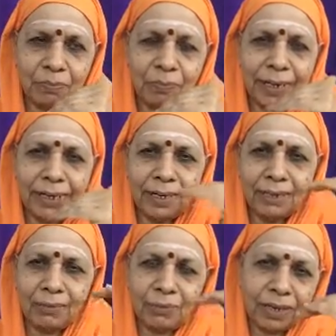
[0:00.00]

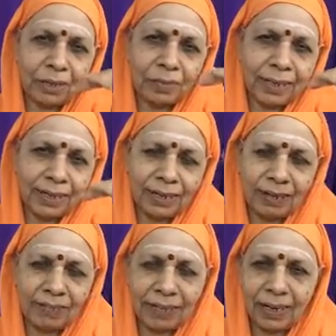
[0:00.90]
binary format
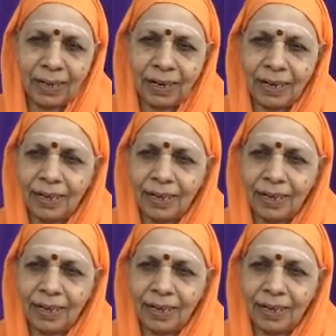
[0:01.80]
level,